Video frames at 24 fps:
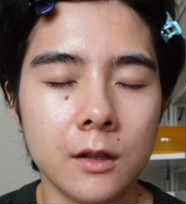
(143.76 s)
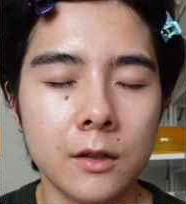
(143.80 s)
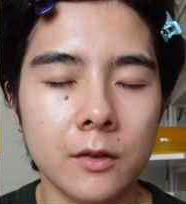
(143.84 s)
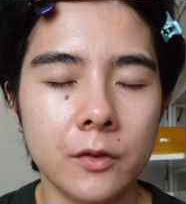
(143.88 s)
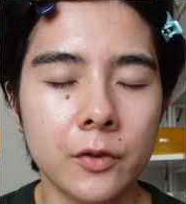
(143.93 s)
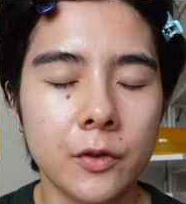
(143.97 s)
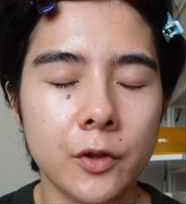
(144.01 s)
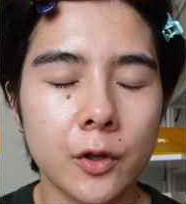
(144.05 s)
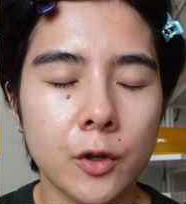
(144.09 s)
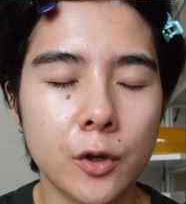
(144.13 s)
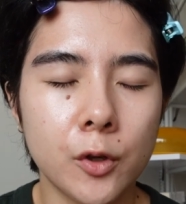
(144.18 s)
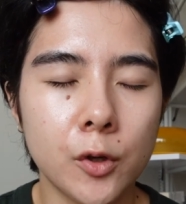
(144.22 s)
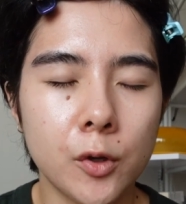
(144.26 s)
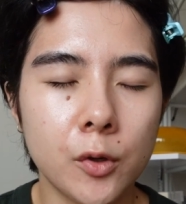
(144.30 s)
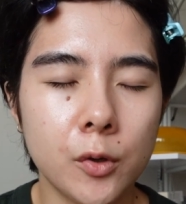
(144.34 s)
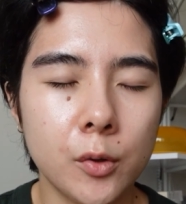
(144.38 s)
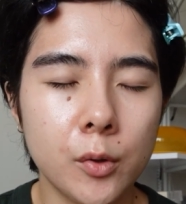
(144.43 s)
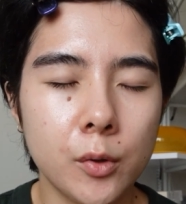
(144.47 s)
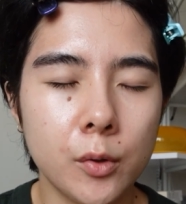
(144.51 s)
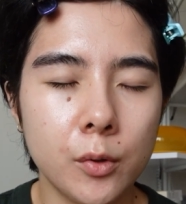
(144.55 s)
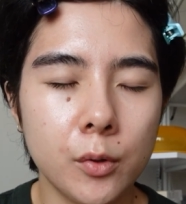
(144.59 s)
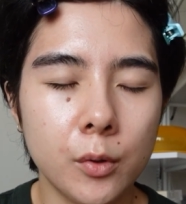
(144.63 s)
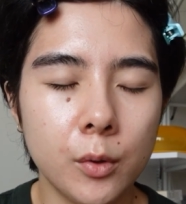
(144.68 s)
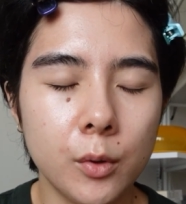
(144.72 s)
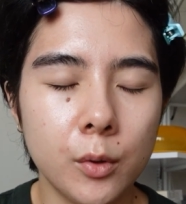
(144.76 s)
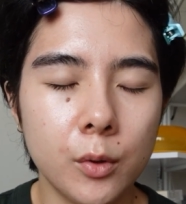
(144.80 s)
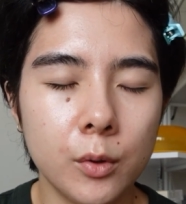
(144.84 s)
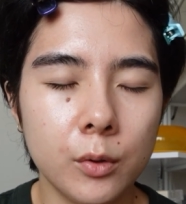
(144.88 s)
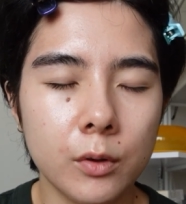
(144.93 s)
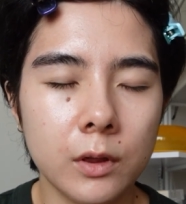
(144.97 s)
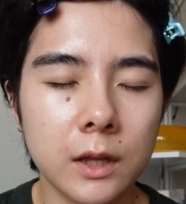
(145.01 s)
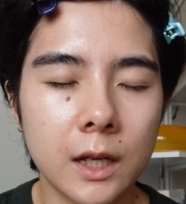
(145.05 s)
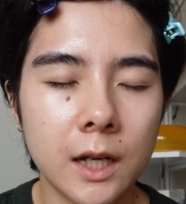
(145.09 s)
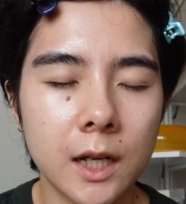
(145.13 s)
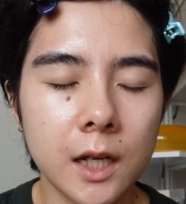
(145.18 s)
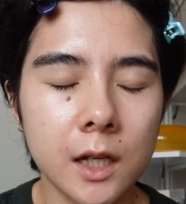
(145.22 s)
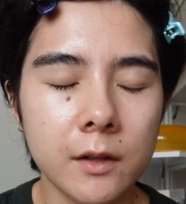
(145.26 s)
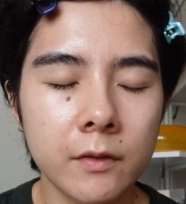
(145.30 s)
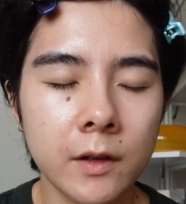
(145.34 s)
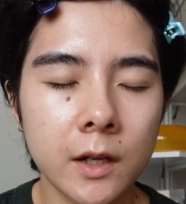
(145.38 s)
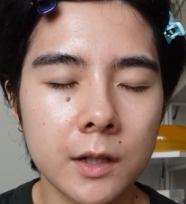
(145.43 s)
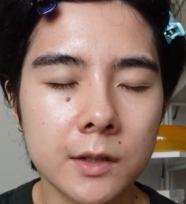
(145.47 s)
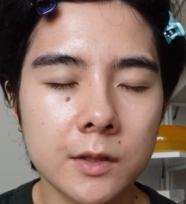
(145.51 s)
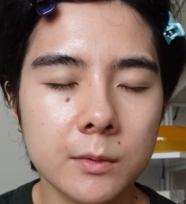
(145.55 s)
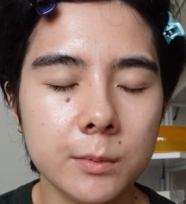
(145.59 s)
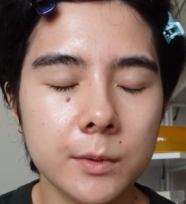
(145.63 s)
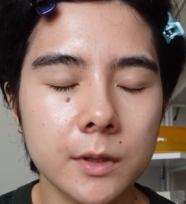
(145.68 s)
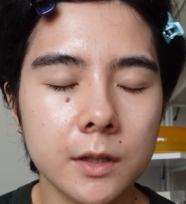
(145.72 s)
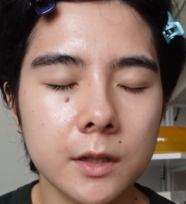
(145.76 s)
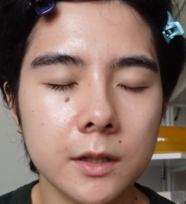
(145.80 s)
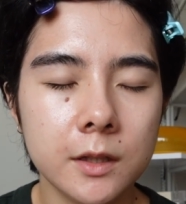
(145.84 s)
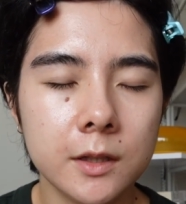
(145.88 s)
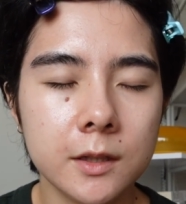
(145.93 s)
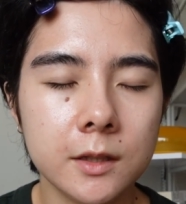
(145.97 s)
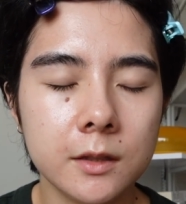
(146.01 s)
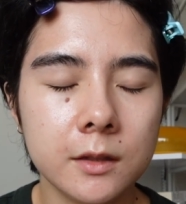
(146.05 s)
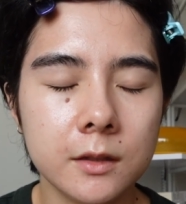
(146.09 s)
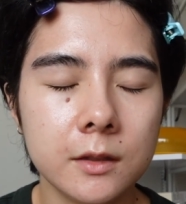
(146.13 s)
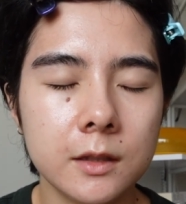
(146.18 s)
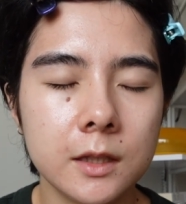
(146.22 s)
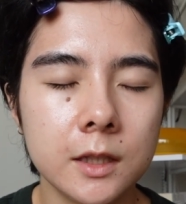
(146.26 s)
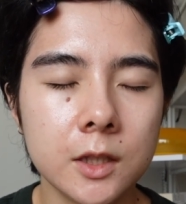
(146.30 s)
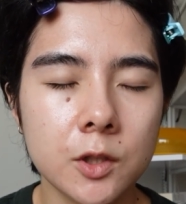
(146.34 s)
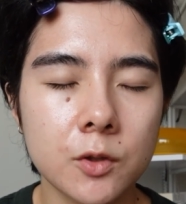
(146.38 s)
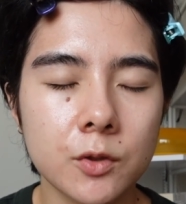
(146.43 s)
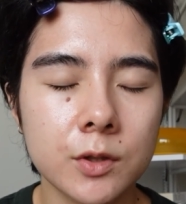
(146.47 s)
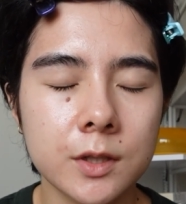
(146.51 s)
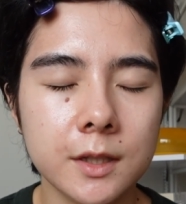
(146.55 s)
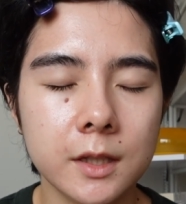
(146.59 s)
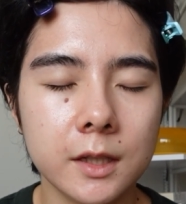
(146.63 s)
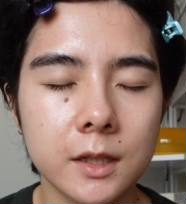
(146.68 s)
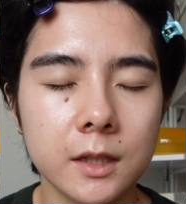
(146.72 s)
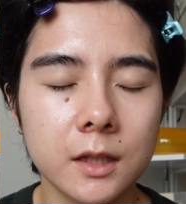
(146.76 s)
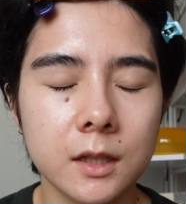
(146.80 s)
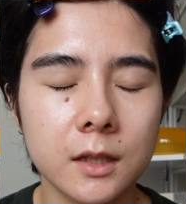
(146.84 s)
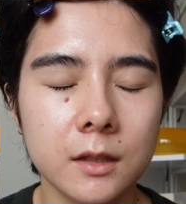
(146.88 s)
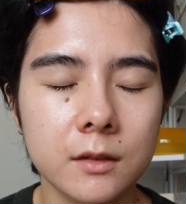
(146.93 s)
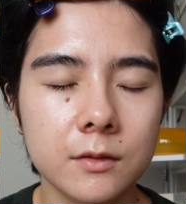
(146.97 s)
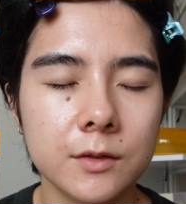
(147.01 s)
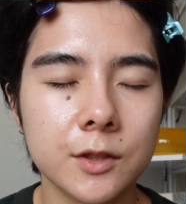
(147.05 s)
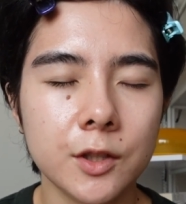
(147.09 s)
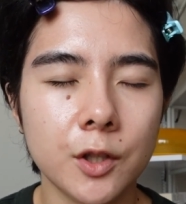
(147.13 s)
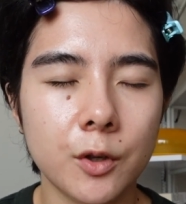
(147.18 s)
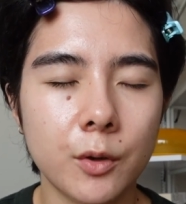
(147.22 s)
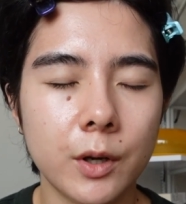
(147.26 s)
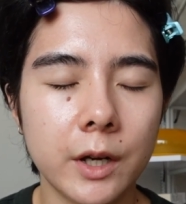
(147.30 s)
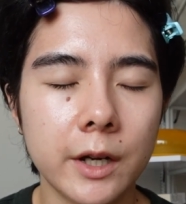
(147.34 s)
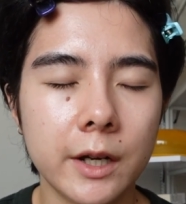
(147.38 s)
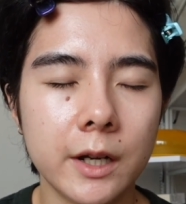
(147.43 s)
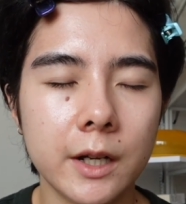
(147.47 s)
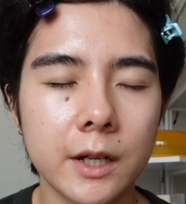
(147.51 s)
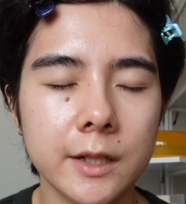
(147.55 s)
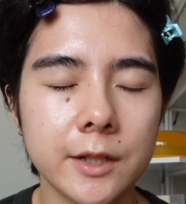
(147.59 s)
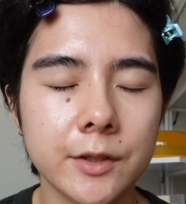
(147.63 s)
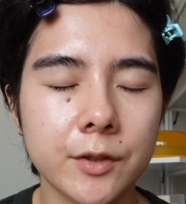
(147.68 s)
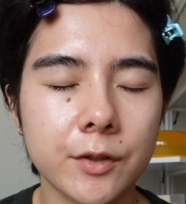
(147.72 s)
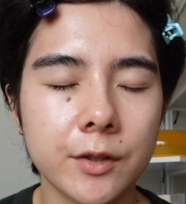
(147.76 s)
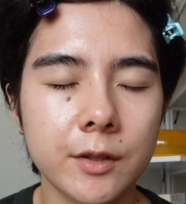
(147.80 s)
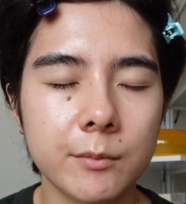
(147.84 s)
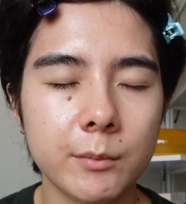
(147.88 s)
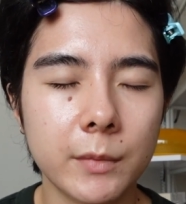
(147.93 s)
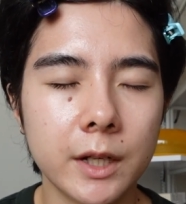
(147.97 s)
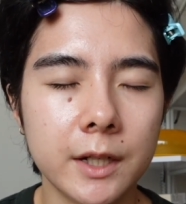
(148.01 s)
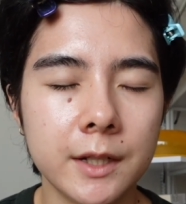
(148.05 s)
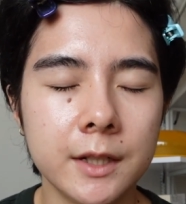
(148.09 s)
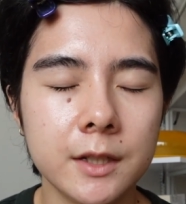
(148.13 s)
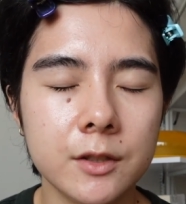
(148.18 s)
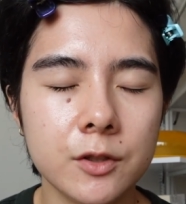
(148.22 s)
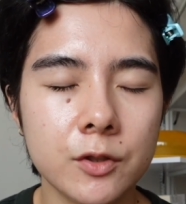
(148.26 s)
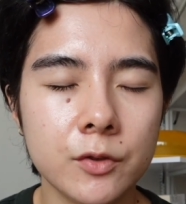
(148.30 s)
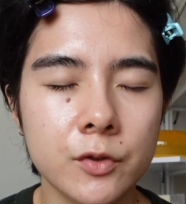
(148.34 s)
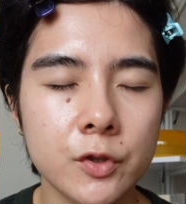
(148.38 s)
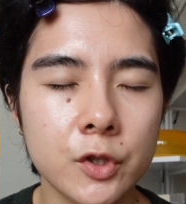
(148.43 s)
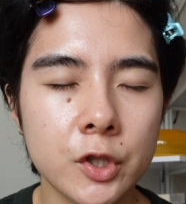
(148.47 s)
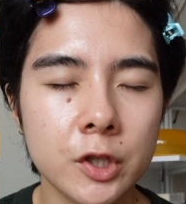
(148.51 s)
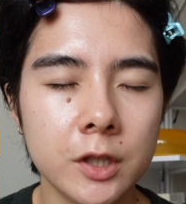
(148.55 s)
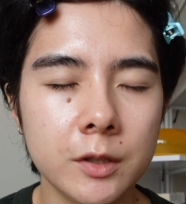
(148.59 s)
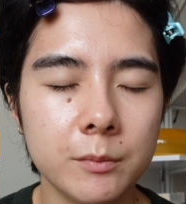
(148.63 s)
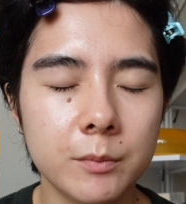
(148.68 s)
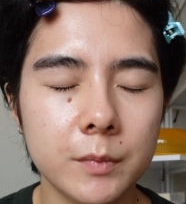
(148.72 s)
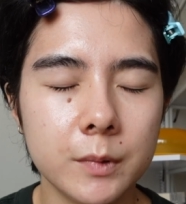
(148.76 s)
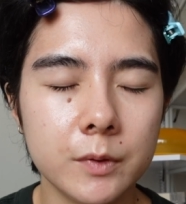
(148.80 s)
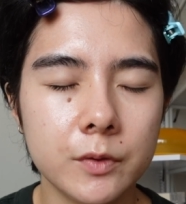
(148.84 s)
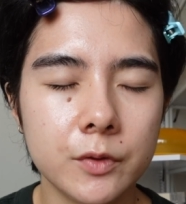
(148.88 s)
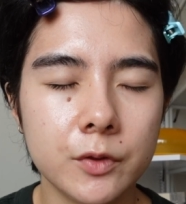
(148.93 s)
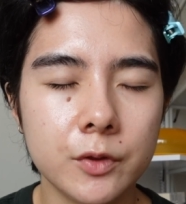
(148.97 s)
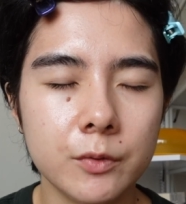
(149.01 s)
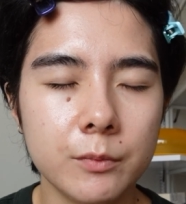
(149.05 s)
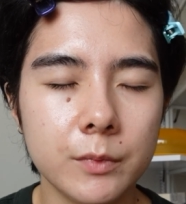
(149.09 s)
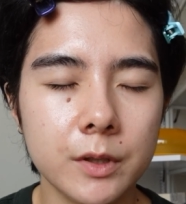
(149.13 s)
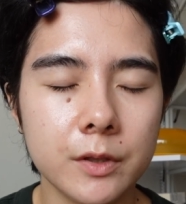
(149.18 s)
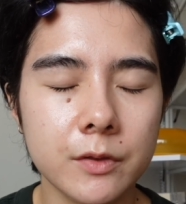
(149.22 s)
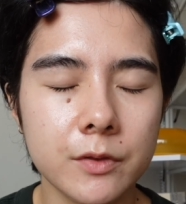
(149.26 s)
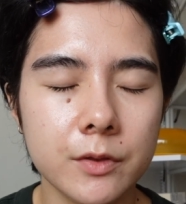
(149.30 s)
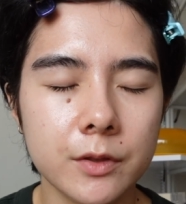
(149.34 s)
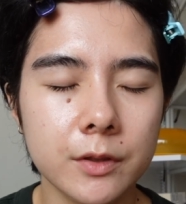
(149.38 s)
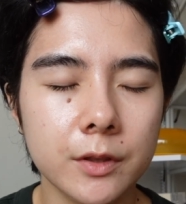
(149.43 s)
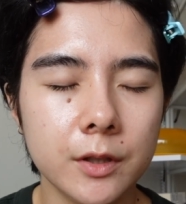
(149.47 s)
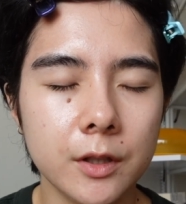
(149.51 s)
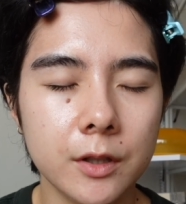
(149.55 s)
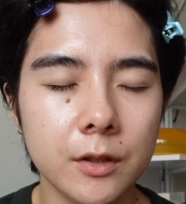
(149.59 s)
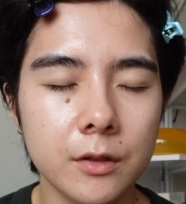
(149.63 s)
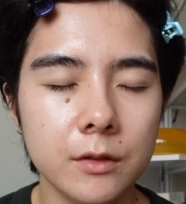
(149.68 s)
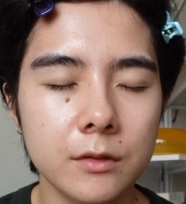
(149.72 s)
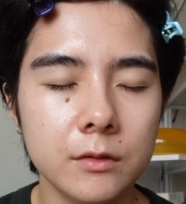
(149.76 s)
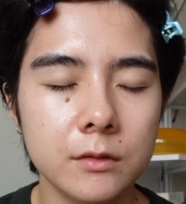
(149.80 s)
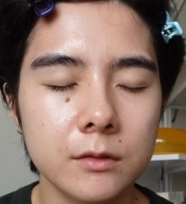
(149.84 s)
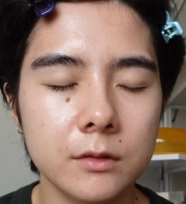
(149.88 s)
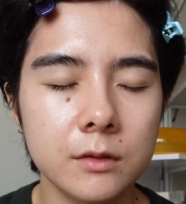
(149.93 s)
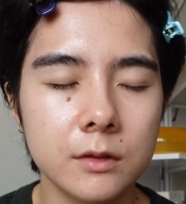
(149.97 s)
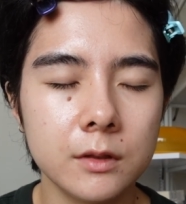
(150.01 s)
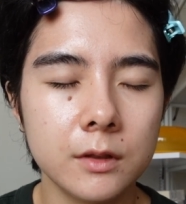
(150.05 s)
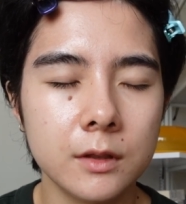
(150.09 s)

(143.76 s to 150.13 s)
So life has been interesting. So I started my internship 2 months ago.